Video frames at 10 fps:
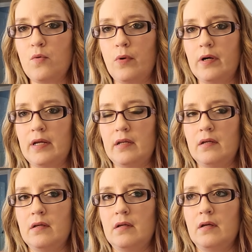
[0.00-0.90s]
they
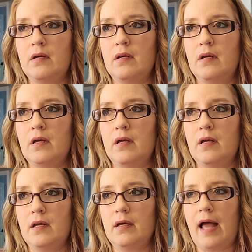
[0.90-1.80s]
would
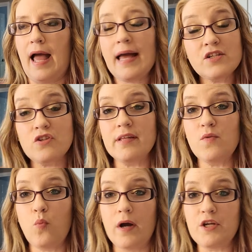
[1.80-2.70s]

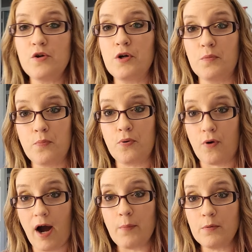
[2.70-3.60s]
actually, what you could
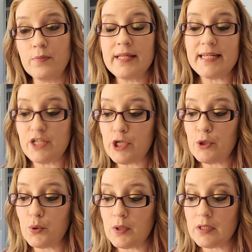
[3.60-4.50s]
probably
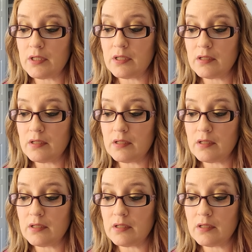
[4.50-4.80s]
do,